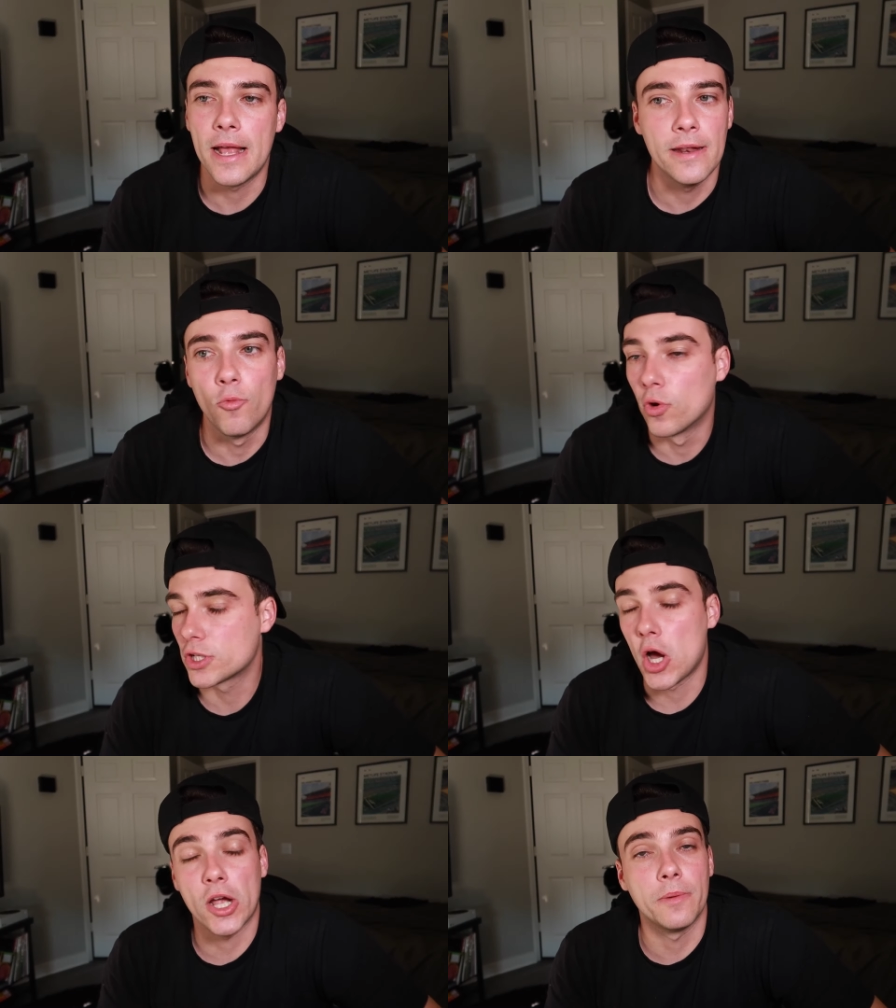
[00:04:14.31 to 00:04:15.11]
and we're
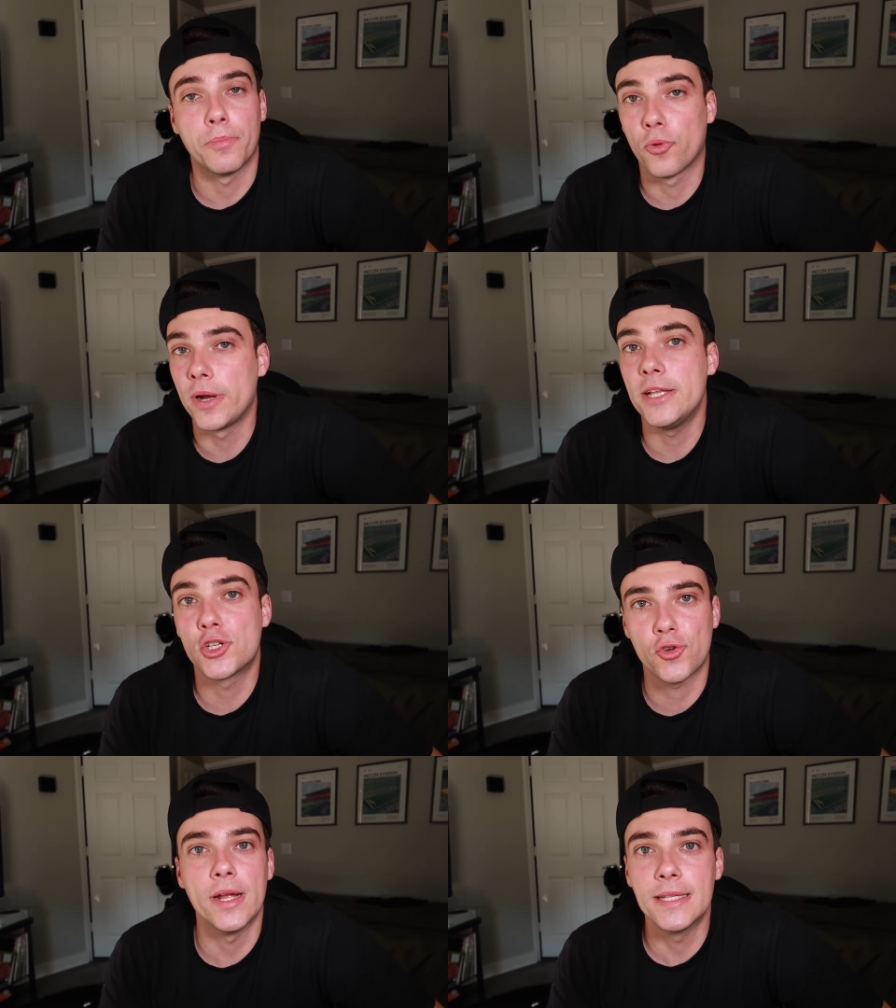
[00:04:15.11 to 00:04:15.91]
talking pre
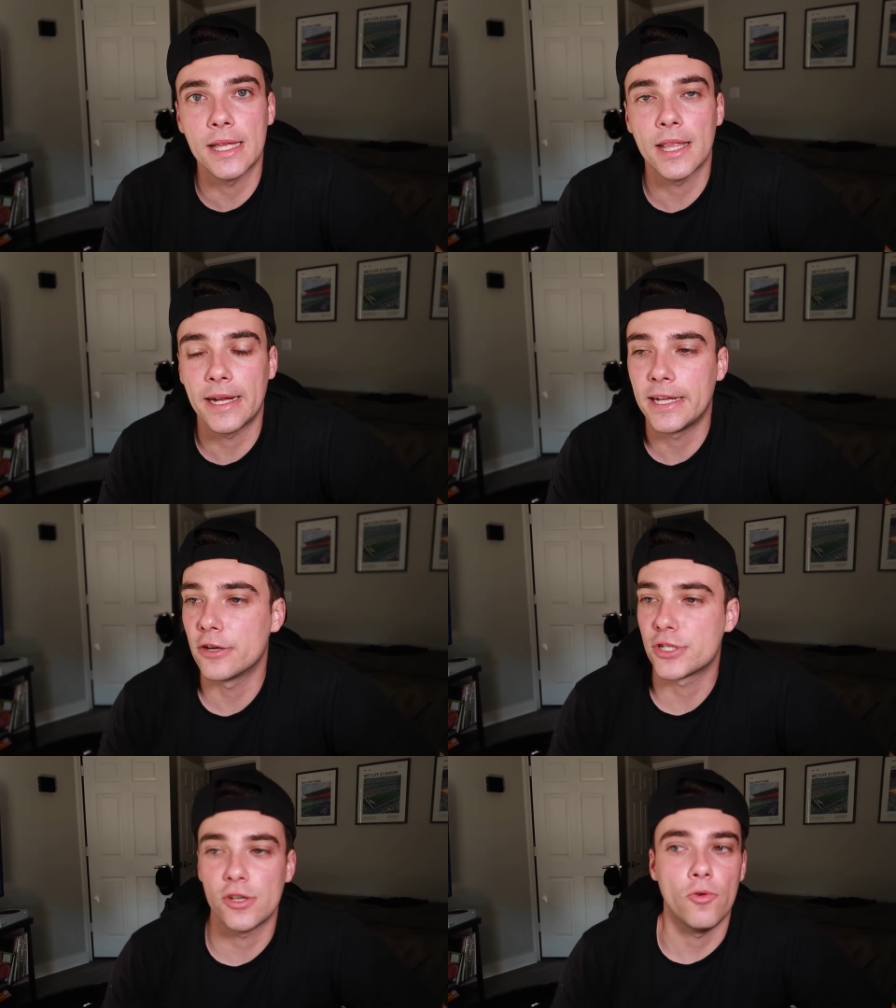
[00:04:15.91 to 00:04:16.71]
trade deadline
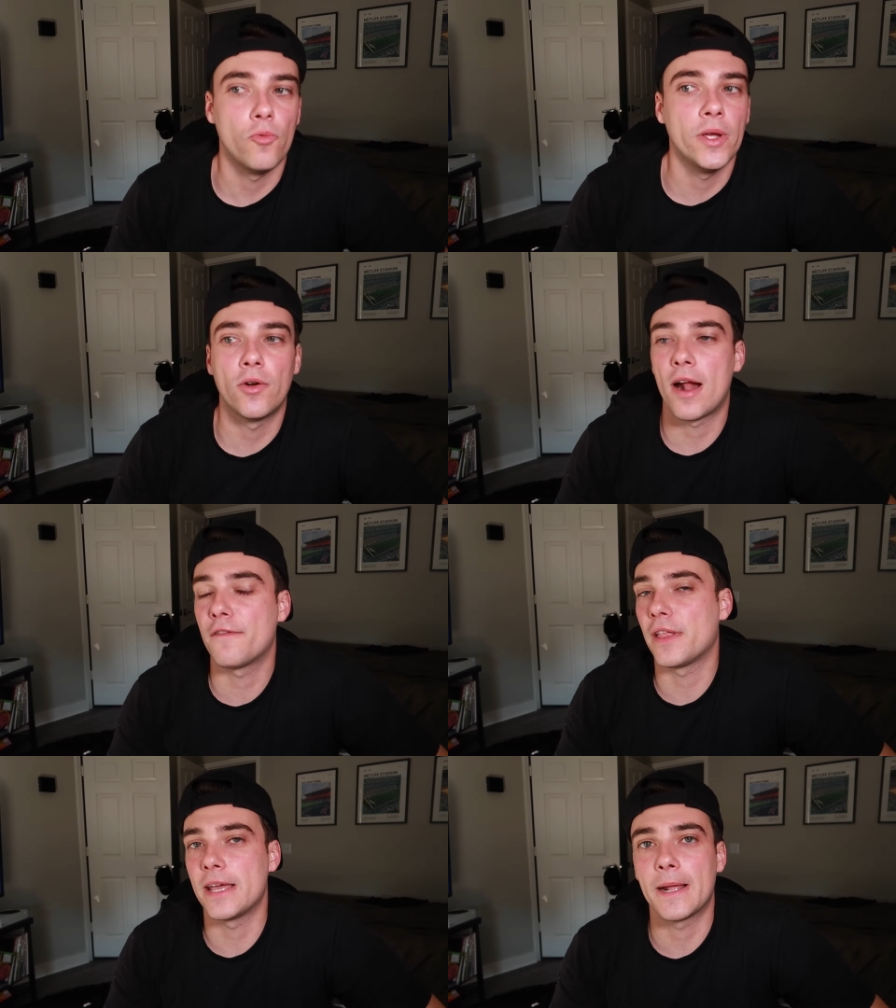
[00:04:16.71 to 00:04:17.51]
here, so we don't
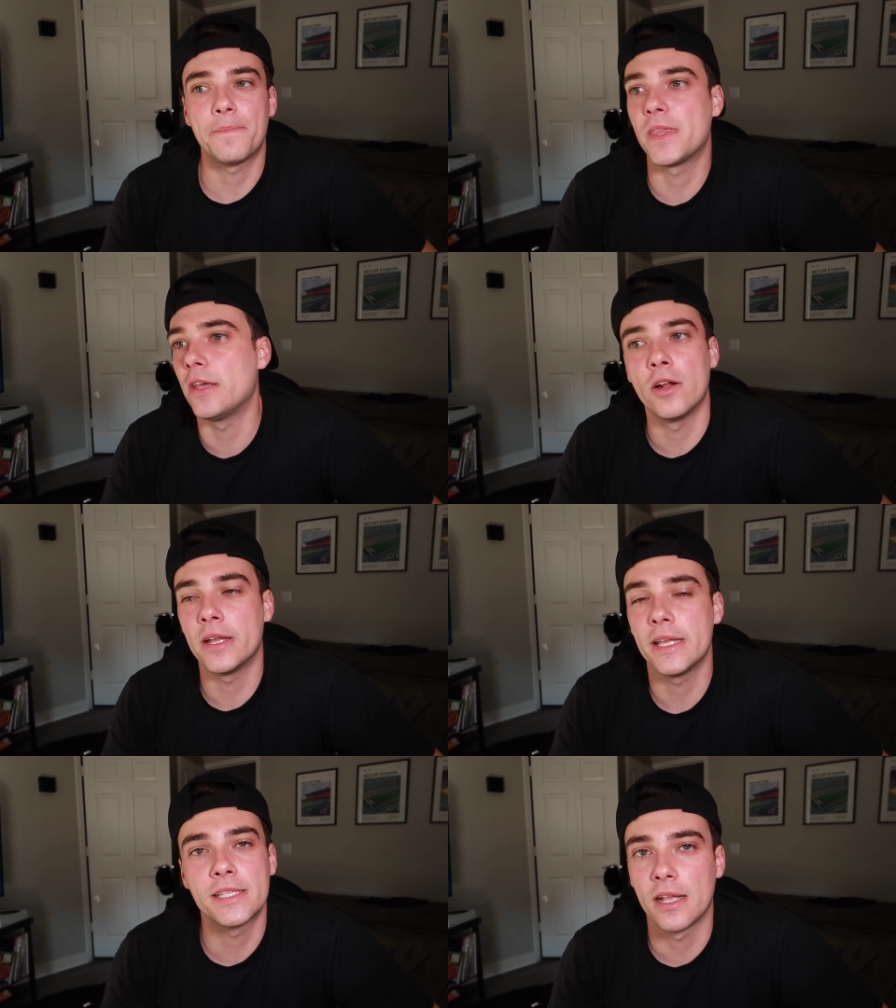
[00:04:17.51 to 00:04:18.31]
have like you know,
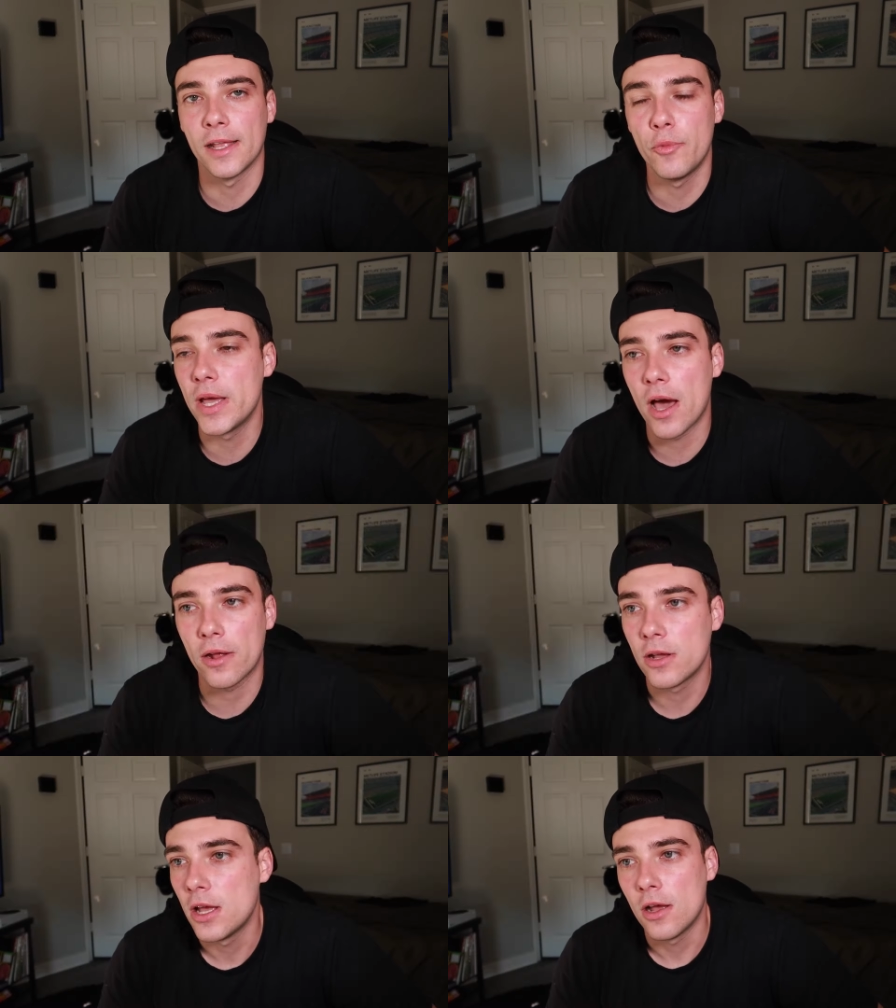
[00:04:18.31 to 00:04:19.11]
it's not like we
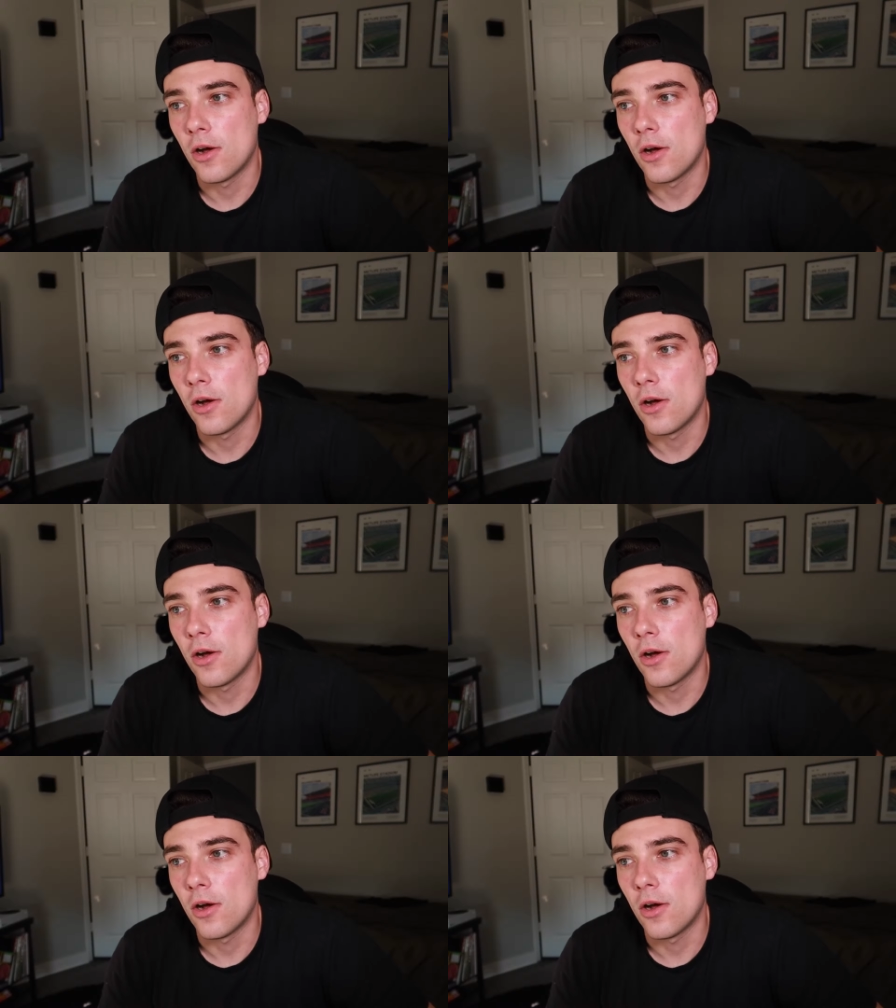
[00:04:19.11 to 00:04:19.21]
got